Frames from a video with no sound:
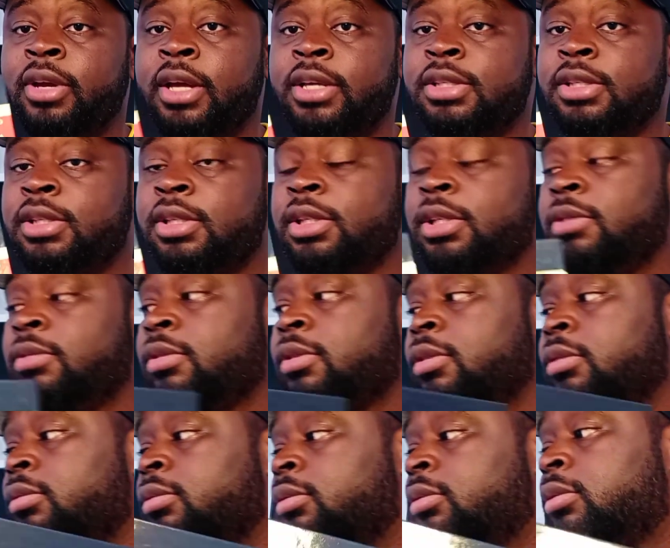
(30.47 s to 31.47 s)
relationships.
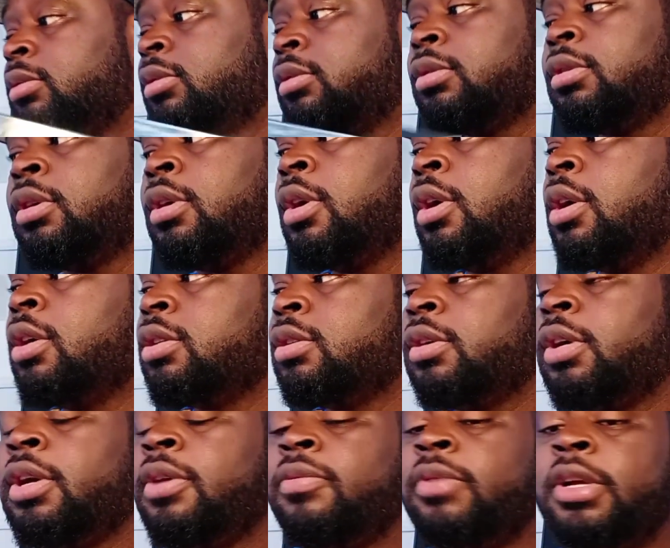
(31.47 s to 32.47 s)

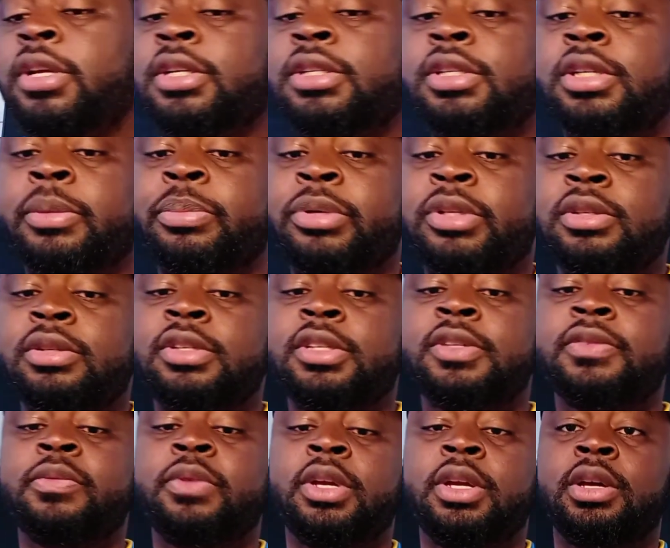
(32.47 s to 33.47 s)
So anyway, let's jump into
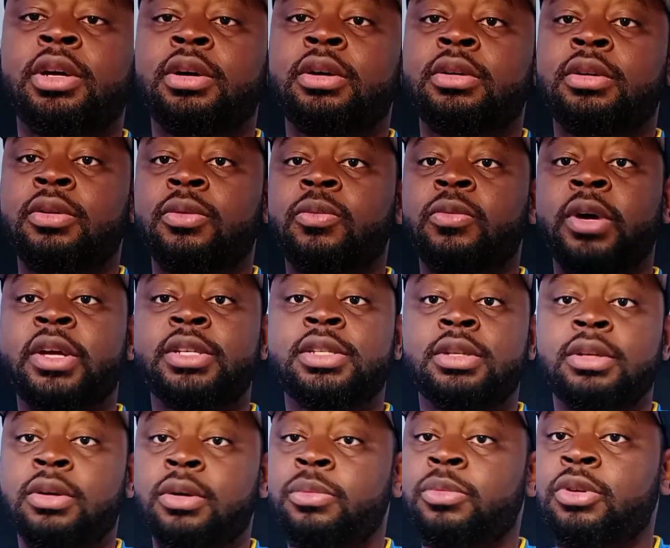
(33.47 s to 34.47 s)
this video. Waste
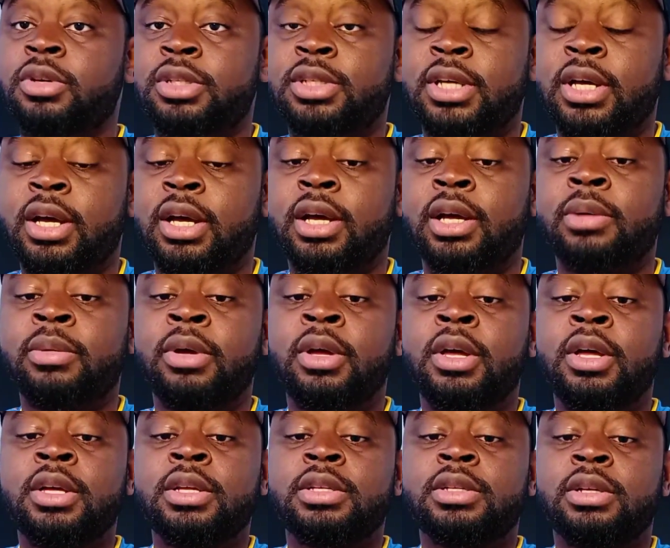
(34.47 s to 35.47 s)
no more time.
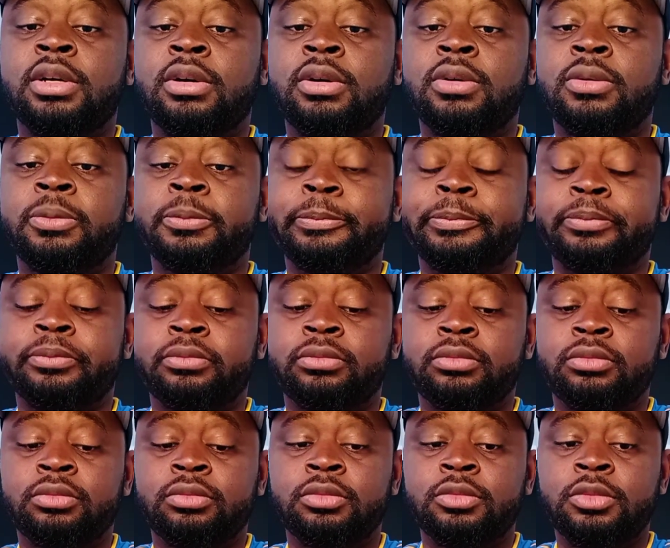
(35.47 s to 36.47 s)
So,
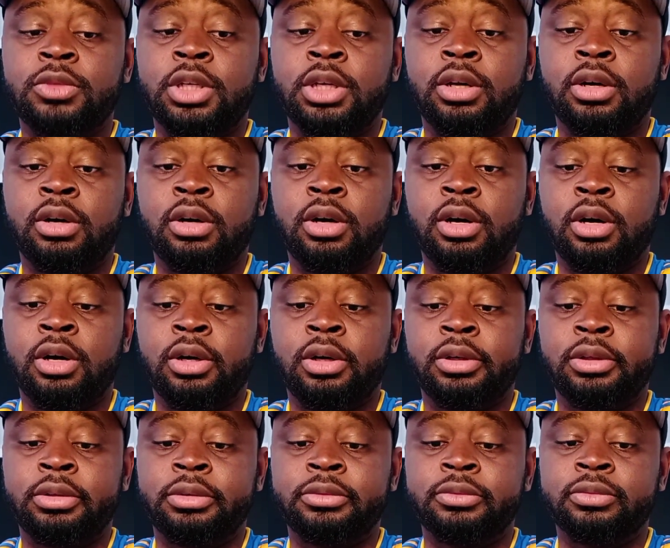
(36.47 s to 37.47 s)
you know,
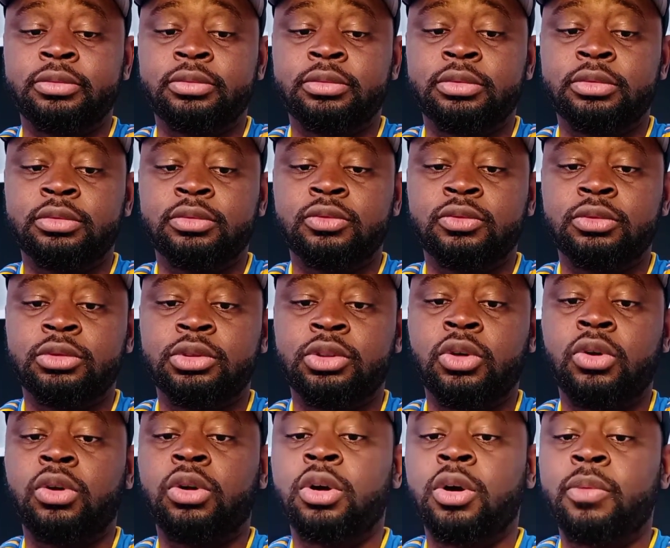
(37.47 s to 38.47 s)
um,
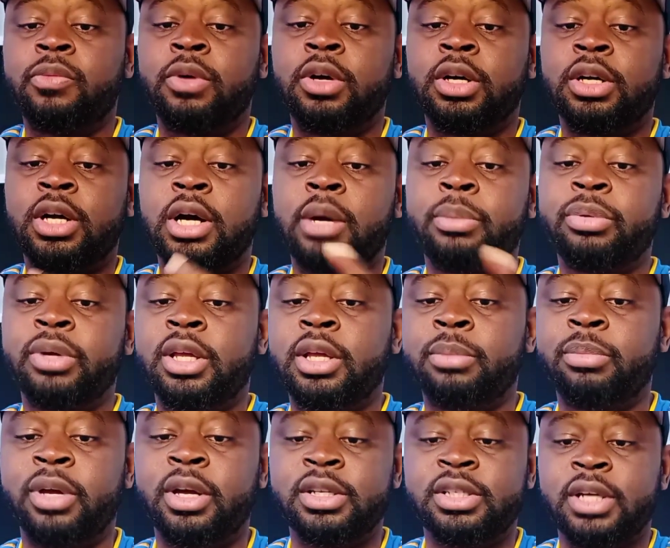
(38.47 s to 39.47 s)
going over a couple
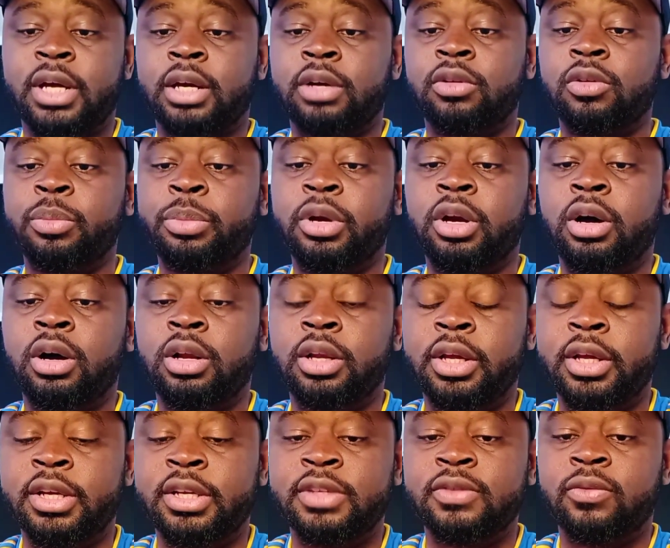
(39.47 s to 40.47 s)
email, trying to group it all
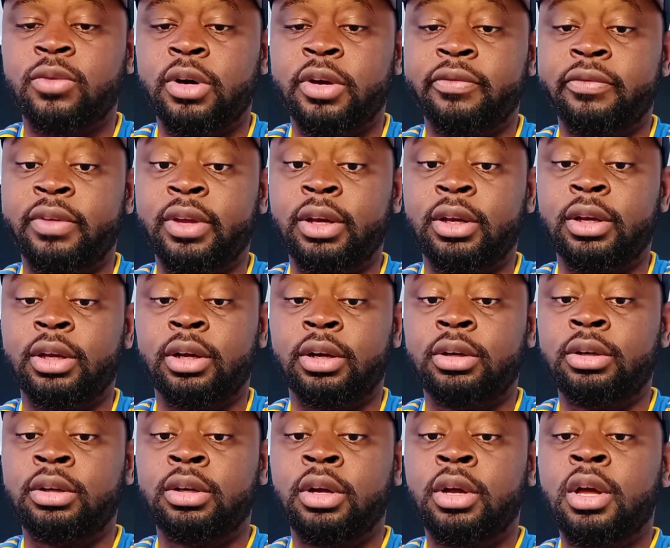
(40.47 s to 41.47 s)
in this one
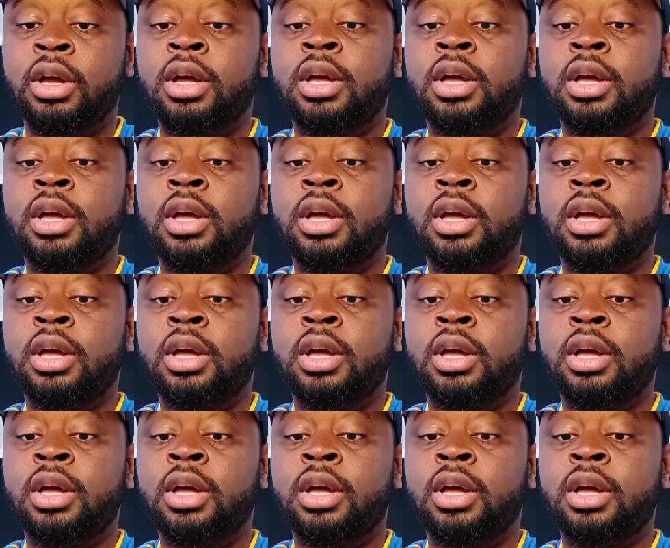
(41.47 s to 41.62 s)
video